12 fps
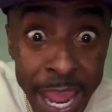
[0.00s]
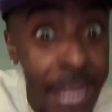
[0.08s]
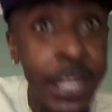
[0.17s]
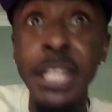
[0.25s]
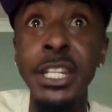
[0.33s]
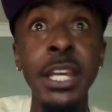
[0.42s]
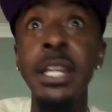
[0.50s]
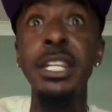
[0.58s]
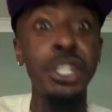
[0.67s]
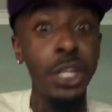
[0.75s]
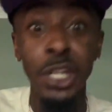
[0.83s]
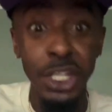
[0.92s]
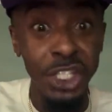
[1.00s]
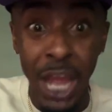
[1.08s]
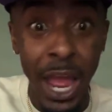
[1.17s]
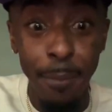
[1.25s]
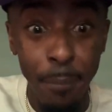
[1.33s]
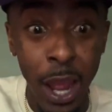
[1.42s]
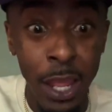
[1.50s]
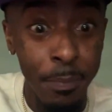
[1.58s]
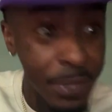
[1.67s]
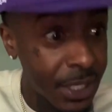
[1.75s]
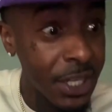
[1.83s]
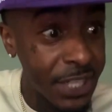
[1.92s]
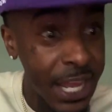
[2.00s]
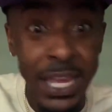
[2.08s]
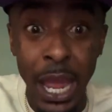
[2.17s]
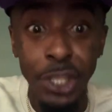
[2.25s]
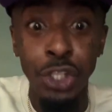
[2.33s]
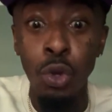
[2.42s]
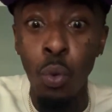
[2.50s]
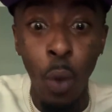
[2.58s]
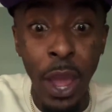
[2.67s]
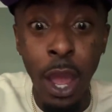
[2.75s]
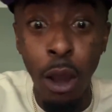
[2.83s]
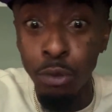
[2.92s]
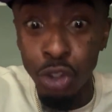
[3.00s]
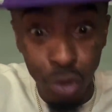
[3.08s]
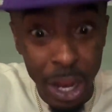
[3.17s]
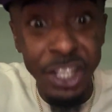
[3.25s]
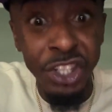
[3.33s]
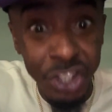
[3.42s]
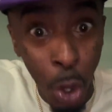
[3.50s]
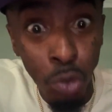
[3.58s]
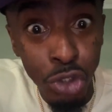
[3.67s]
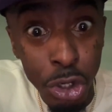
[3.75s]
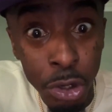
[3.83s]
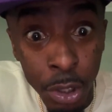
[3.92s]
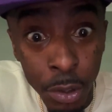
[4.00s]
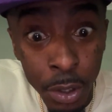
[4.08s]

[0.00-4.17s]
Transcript: And it's a good job by them because they got you well-dressed, soldier.